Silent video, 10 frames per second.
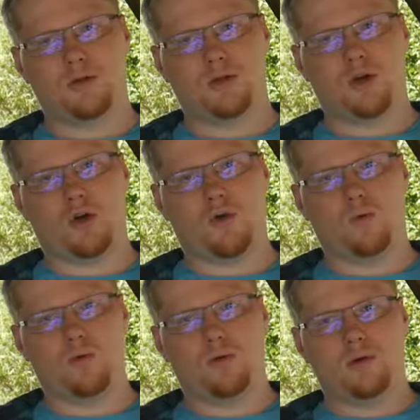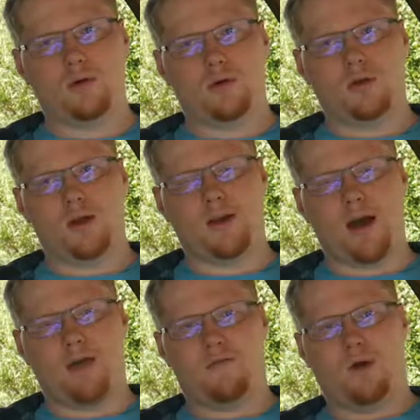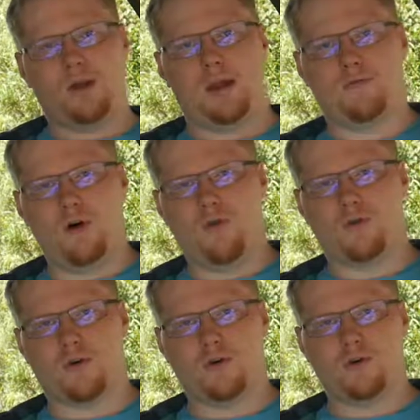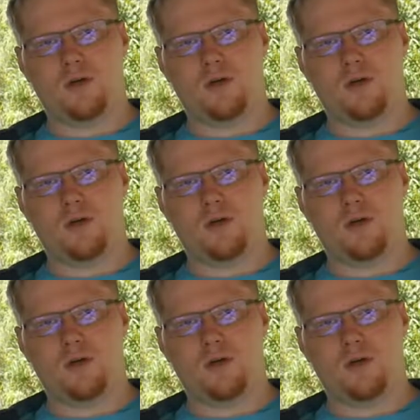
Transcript: So then you have 1 left over.